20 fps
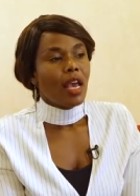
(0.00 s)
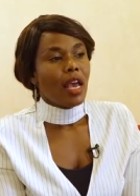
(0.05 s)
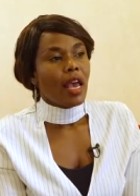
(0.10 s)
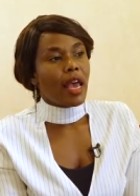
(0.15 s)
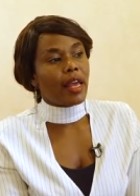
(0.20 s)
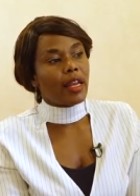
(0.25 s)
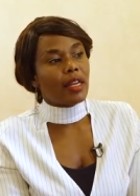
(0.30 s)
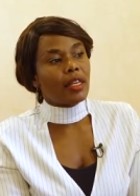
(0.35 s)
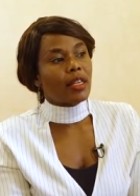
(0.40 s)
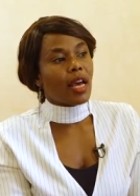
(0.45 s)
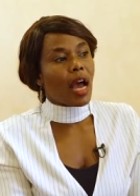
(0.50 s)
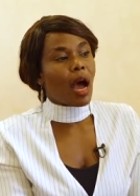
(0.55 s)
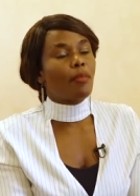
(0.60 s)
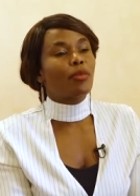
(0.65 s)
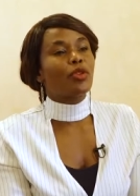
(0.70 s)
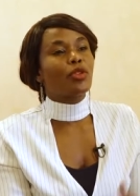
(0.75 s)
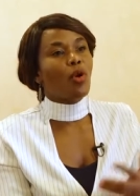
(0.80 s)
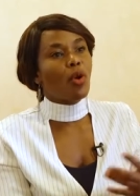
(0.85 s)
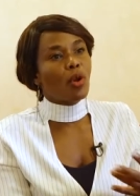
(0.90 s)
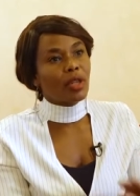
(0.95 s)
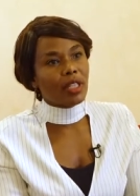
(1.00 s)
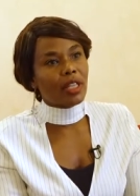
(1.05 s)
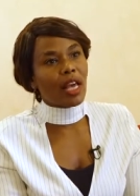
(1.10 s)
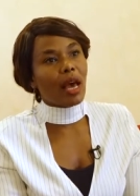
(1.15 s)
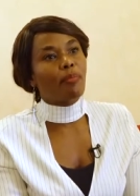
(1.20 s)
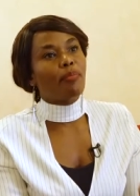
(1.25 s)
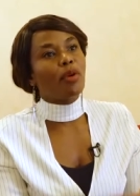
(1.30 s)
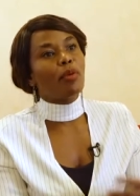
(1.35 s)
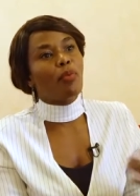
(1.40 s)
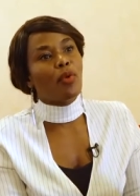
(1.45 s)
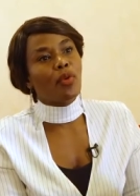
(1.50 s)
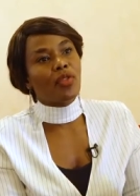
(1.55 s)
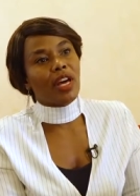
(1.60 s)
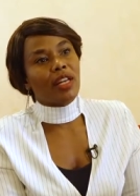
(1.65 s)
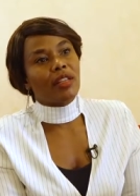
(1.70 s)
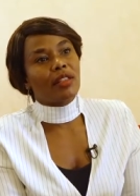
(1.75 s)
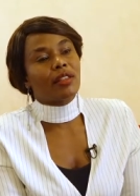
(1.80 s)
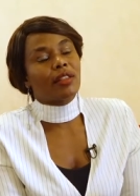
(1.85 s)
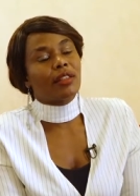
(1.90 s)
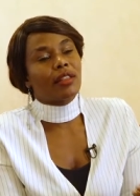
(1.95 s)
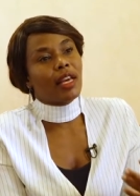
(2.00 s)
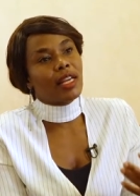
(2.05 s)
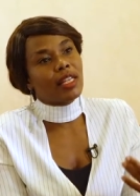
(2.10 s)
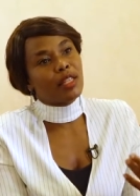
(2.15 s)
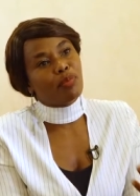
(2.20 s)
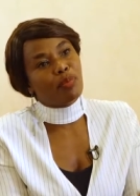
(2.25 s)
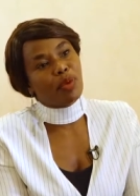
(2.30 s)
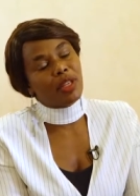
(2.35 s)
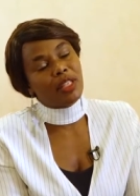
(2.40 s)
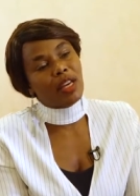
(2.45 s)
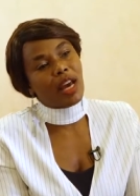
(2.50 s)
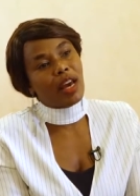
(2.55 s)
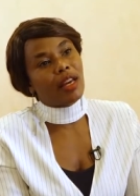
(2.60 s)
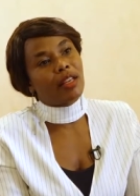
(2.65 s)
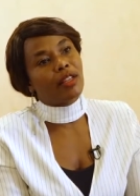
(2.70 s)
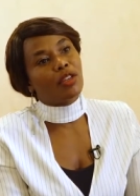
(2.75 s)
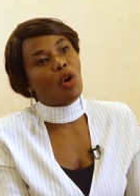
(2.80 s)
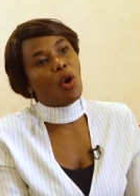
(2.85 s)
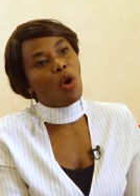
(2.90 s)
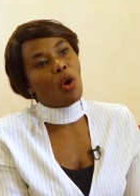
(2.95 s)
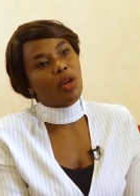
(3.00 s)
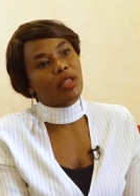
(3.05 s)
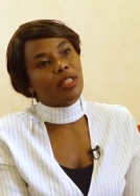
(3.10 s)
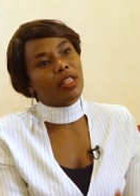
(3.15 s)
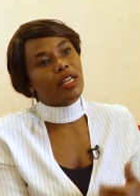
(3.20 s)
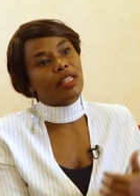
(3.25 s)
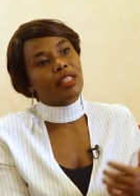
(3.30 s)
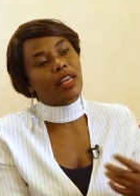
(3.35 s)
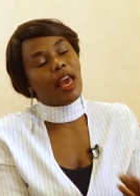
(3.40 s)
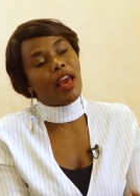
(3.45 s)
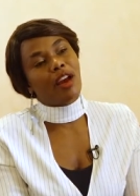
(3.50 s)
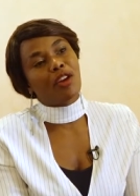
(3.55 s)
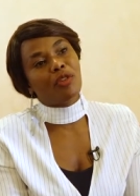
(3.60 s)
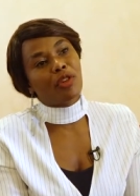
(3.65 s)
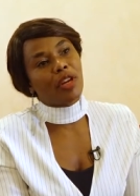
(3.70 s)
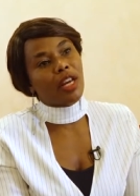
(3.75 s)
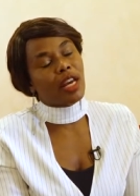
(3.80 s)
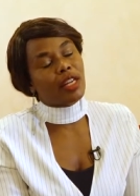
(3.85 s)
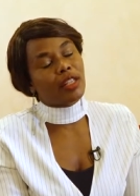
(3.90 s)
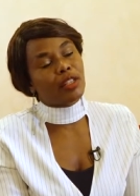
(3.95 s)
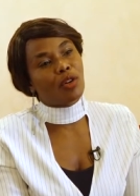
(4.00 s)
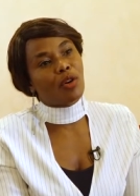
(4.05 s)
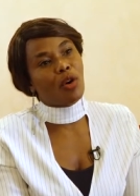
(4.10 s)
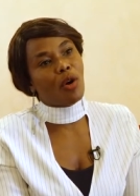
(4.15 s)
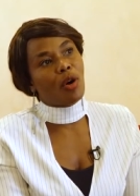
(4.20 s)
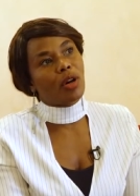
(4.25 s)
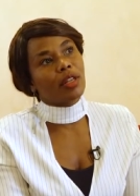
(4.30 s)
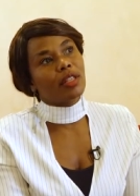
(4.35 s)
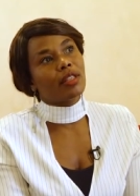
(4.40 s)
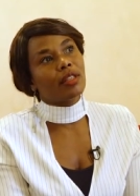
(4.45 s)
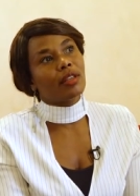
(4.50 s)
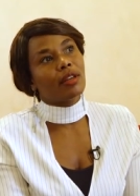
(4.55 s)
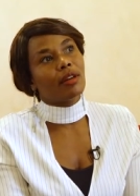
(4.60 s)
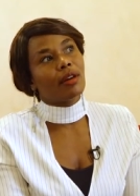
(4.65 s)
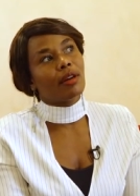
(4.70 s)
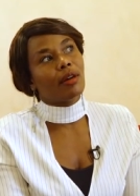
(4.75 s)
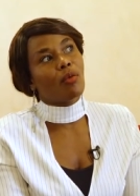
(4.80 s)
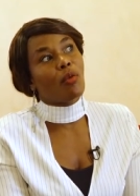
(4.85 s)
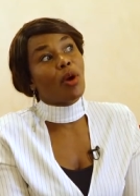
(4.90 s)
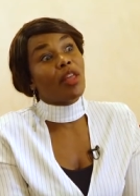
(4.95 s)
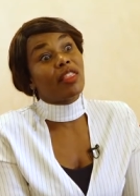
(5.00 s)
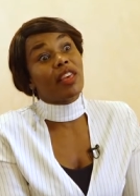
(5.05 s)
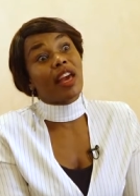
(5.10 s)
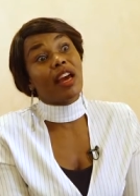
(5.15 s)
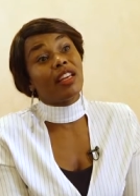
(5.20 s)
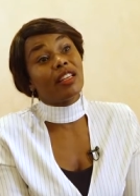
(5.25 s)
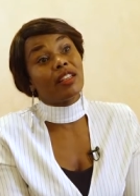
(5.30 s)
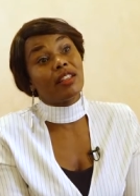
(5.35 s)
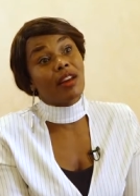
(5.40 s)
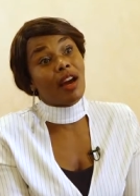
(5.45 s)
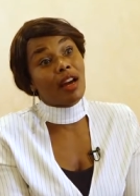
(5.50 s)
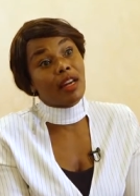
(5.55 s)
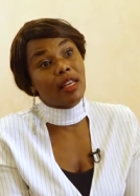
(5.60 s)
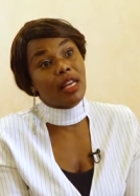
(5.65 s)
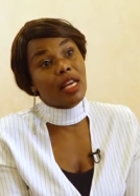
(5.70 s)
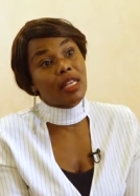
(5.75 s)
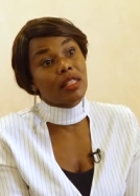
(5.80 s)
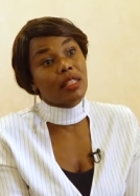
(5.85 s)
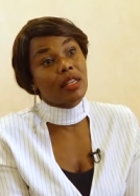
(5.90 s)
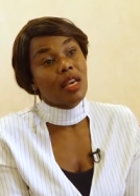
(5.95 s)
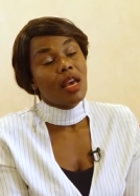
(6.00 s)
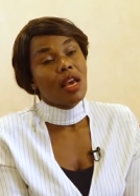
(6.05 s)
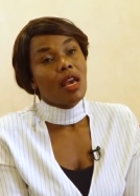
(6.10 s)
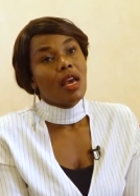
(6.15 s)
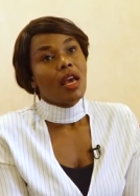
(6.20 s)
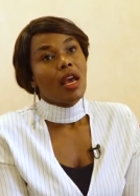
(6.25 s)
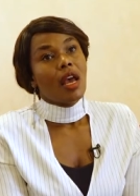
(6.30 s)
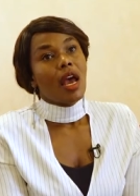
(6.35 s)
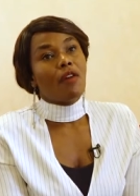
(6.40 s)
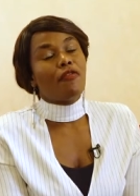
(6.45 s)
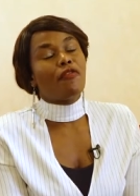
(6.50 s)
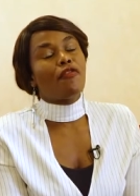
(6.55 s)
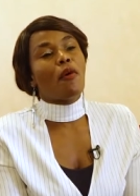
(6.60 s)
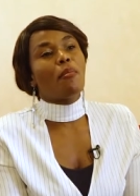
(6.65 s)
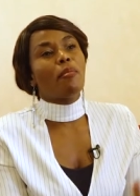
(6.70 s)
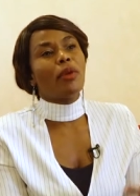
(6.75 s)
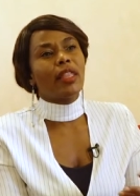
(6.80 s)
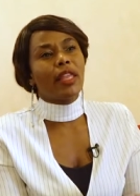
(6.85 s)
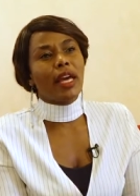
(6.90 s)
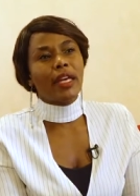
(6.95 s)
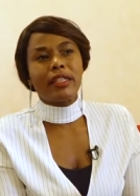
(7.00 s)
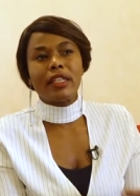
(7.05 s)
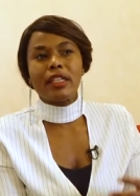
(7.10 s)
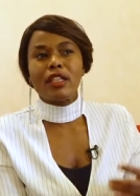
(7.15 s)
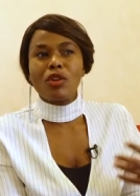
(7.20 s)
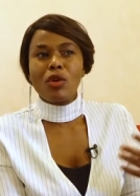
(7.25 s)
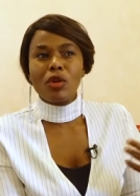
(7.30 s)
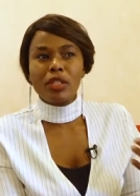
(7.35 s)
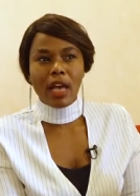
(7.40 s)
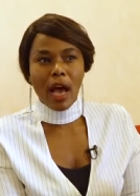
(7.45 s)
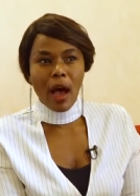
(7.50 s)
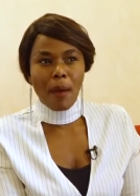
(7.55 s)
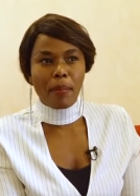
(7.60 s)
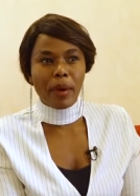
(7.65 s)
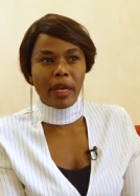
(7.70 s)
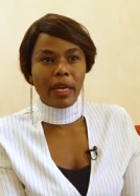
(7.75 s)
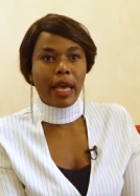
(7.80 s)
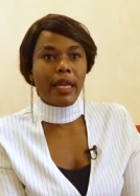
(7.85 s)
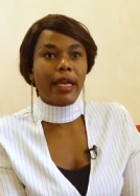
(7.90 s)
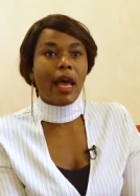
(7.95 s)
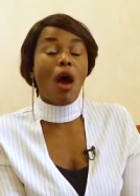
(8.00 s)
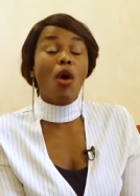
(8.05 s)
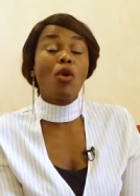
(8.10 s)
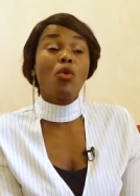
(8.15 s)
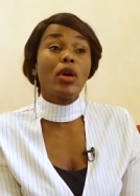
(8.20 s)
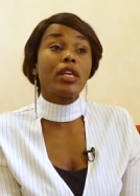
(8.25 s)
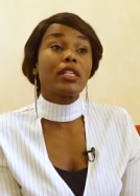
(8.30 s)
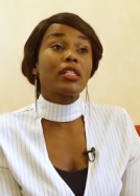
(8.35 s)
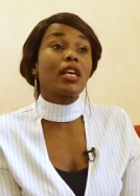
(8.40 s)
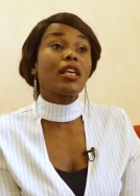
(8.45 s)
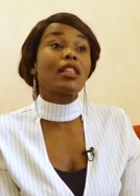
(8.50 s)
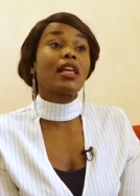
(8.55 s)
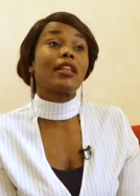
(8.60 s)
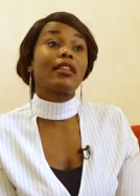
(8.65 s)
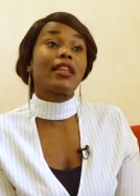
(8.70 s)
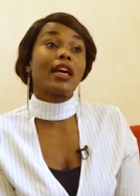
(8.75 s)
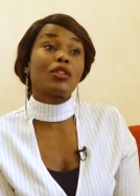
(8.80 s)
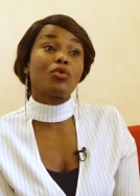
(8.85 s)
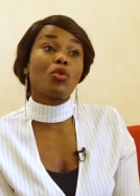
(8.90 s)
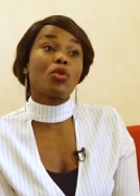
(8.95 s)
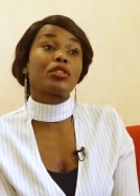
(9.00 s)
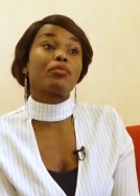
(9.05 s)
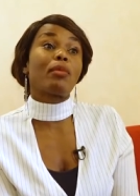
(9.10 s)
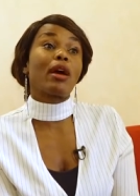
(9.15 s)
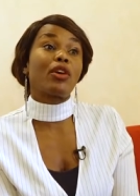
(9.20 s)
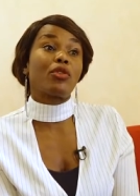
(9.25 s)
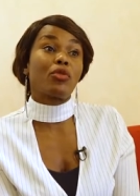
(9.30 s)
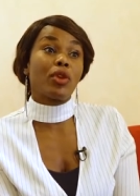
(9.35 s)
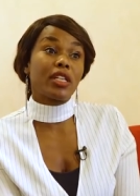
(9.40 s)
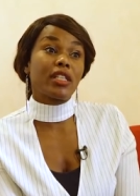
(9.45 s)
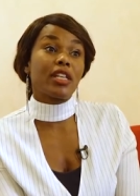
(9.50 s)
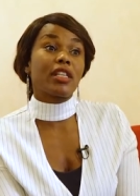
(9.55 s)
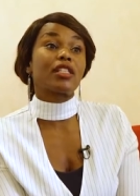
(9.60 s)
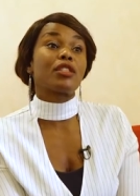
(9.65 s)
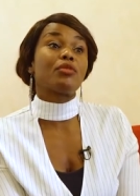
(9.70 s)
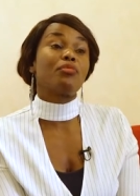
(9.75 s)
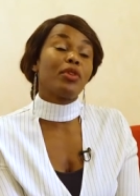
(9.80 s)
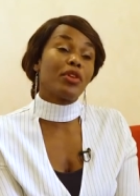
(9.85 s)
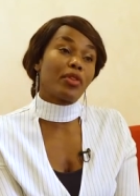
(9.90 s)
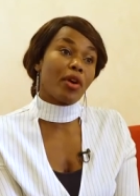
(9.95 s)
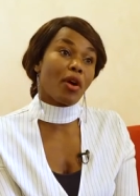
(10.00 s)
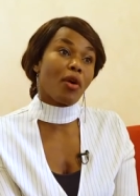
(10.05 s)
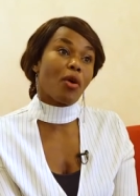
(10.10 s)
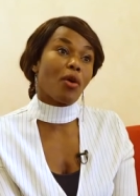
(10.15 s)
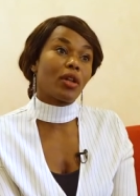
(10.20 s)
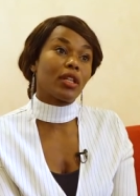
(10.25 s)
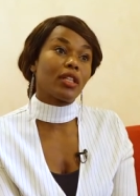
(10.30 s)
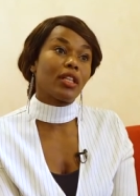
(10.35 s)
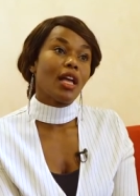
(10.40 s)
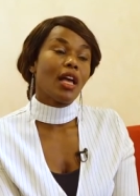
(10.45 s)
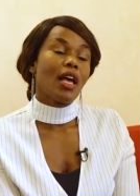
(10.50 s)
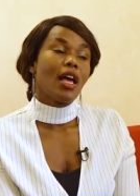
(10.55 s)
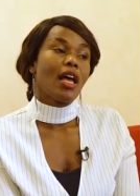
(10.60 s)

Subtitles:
And I'm told there are people that get bitter at God, get angry at God when they are in darkness. for me, that did not happen. And I always say that that was my greatest miracle,